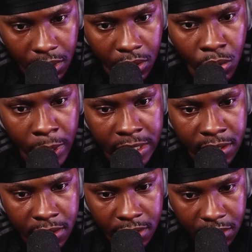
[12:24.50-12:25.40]
Always.
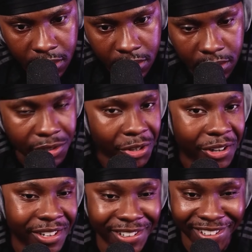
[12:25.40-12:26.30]

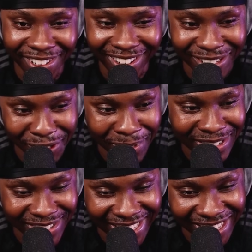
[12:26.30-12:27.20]
Sorry. Could you imagine
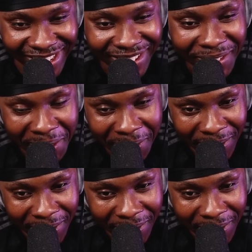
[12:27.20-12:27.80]
you said that?